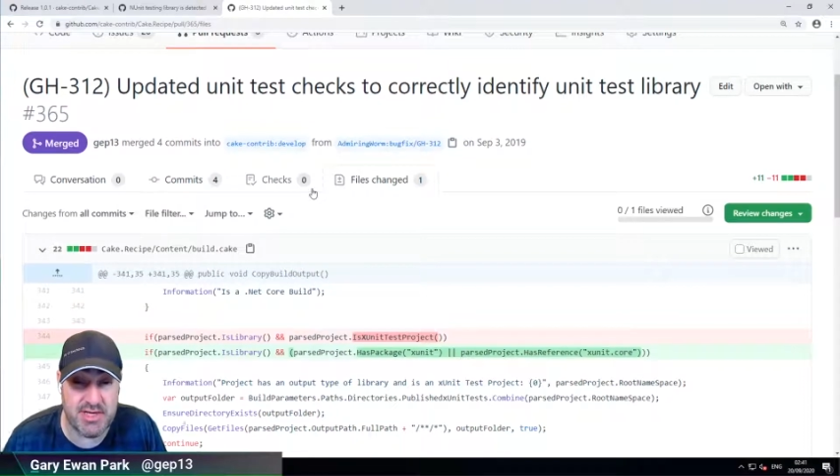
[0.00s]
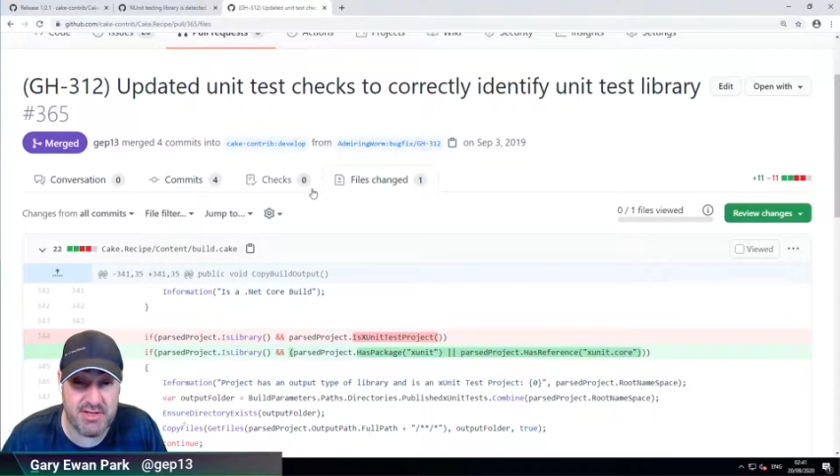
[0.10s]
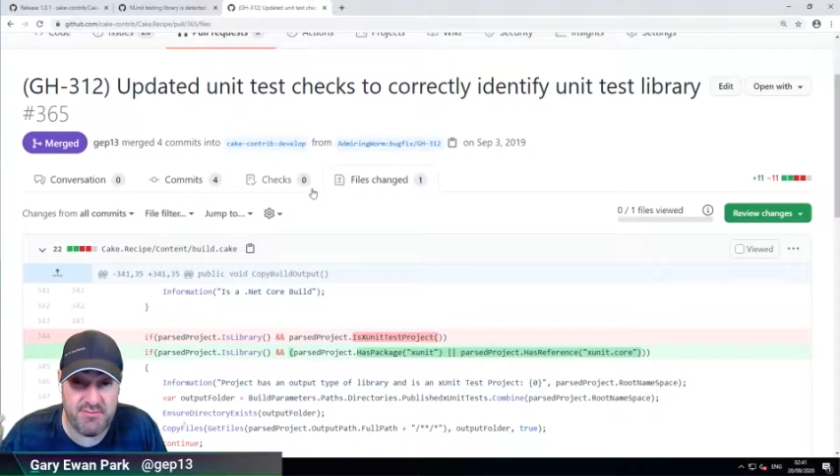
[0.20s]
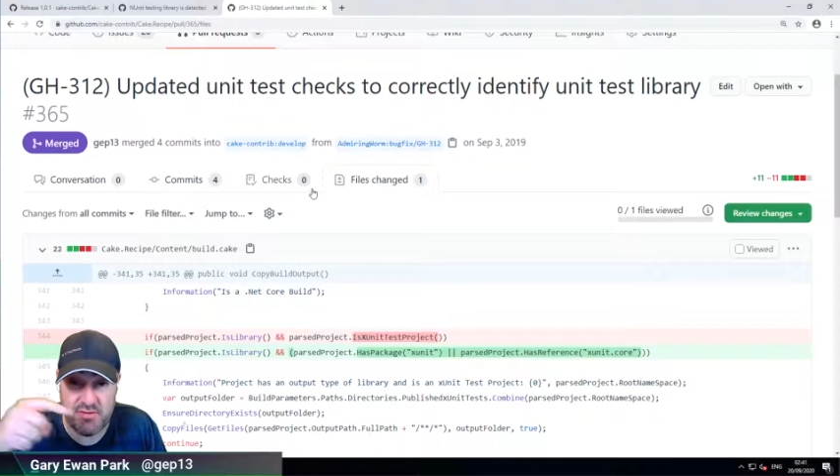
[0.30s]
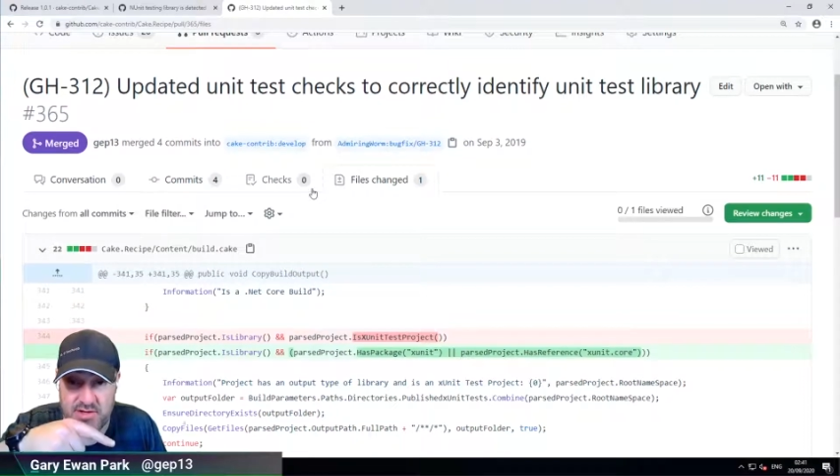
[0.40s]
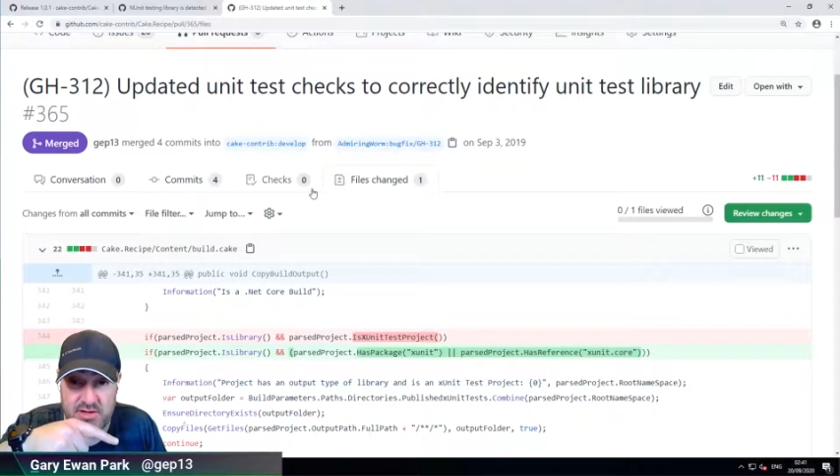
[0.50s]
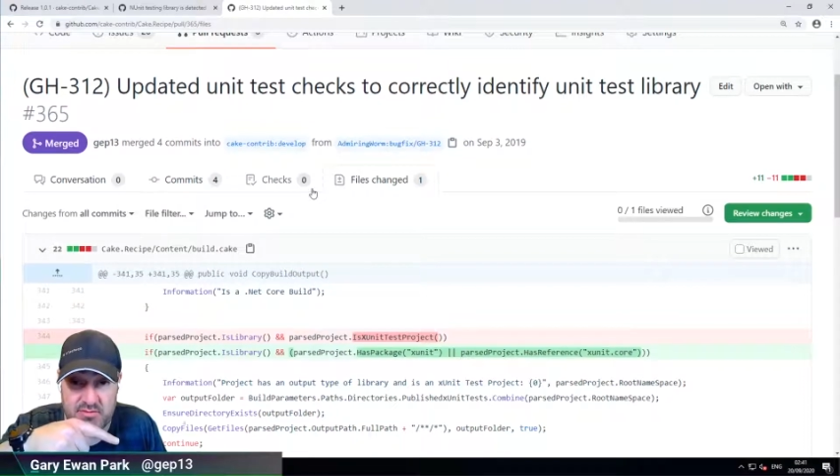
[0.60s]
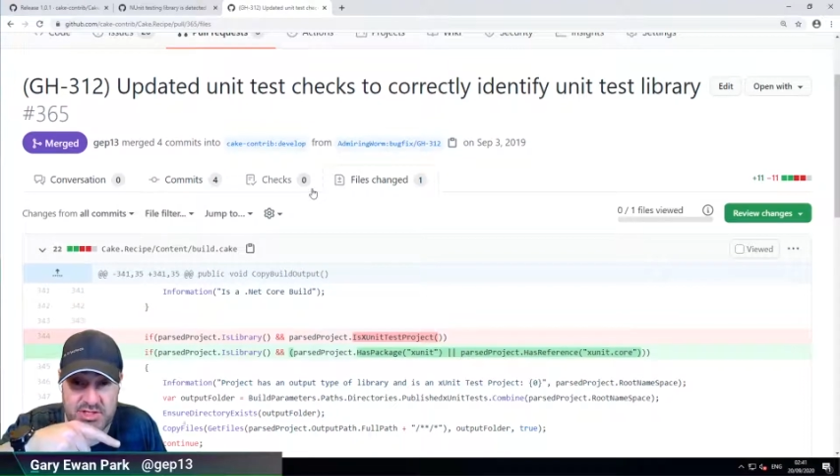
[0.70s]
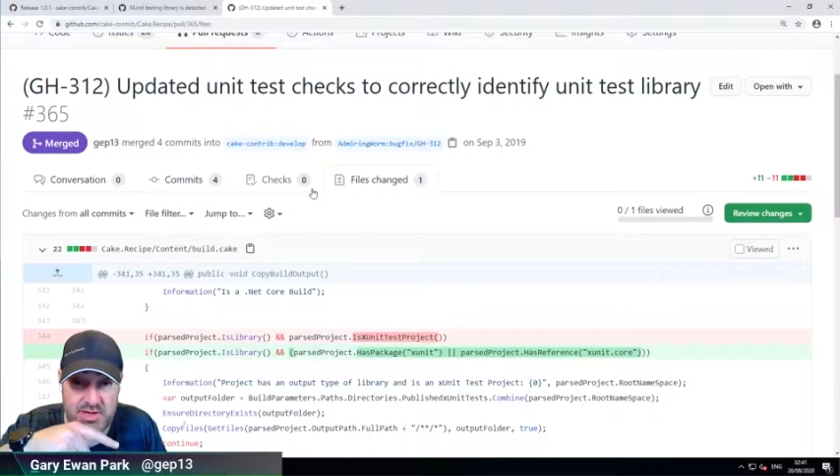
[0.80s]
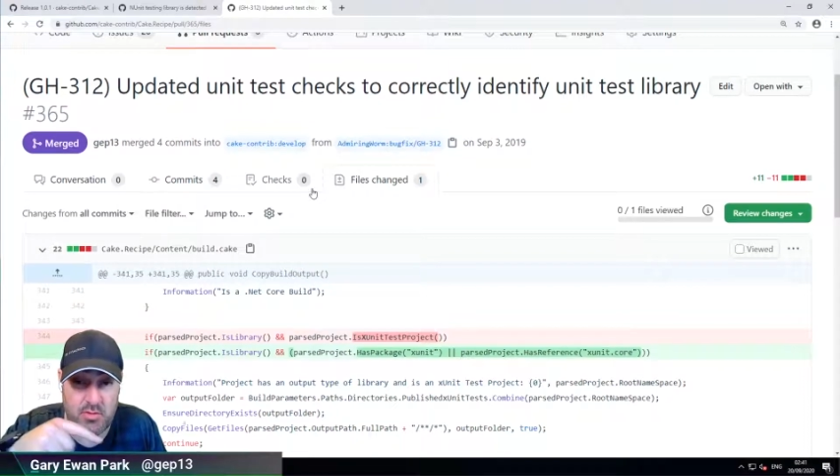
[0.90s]
feel free to
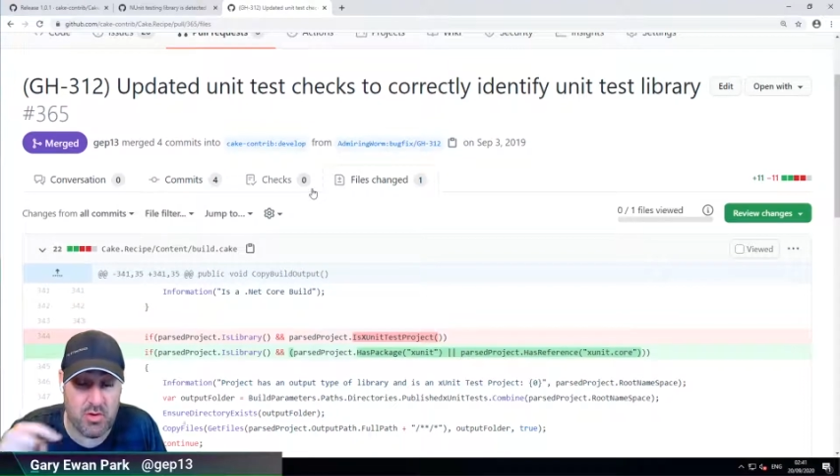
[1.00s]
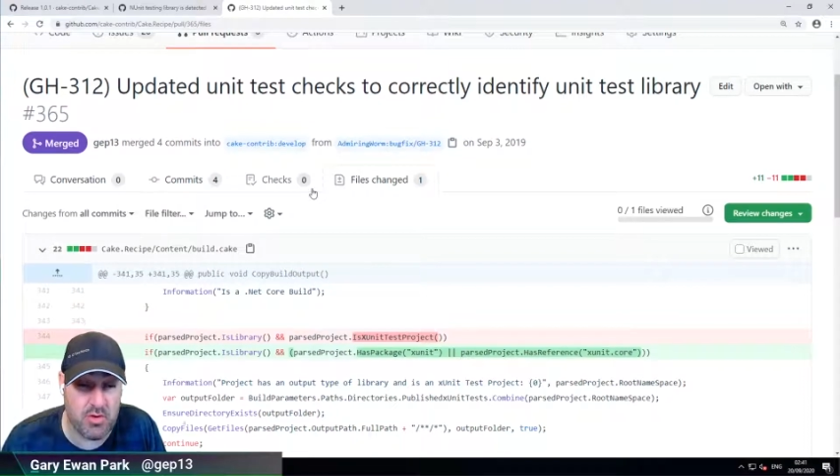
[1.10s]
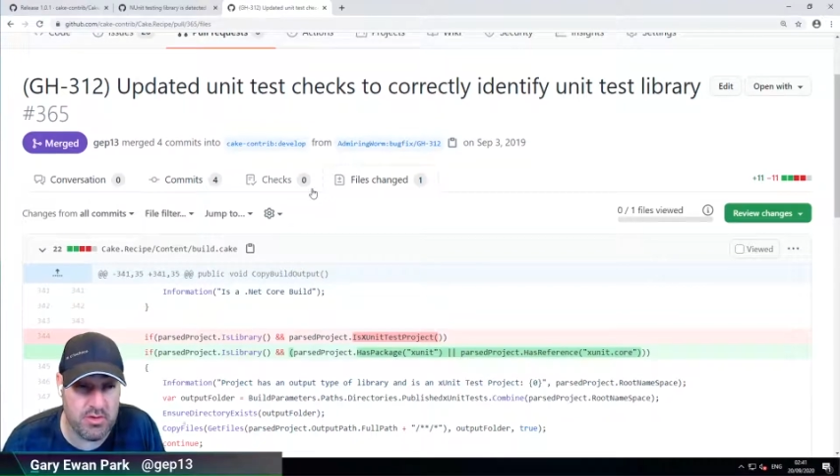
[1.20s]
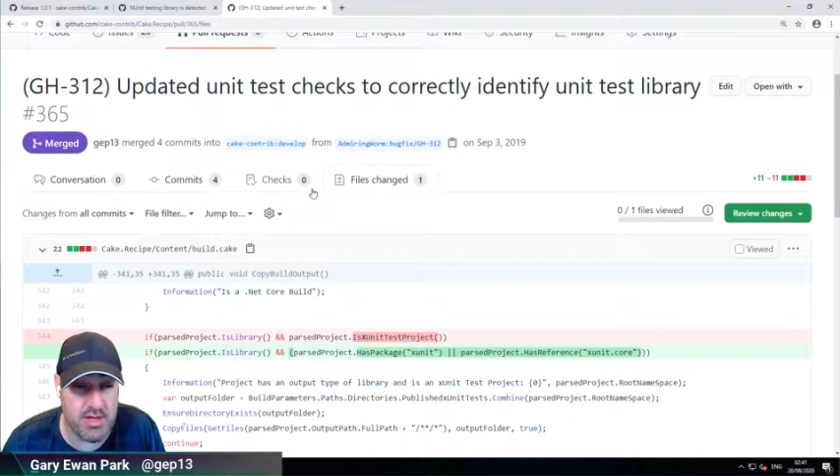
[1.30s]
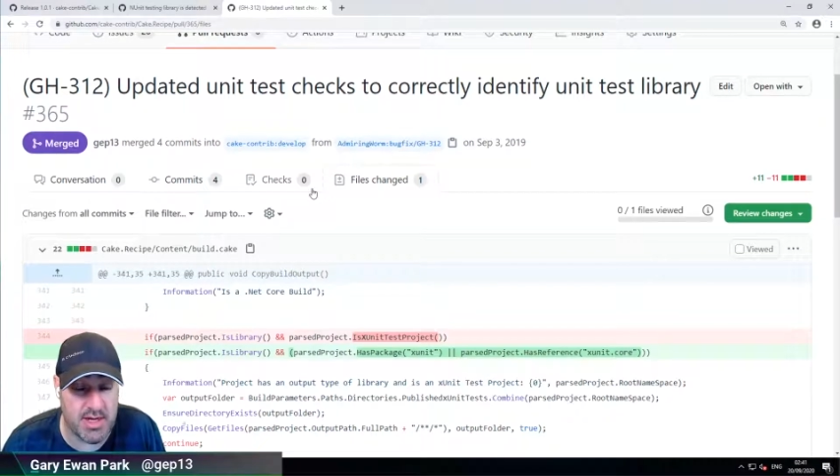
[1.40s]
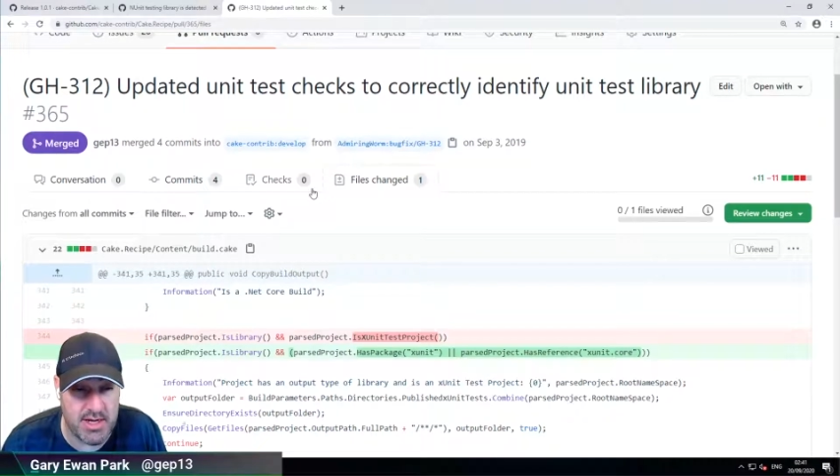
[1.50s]
reach out on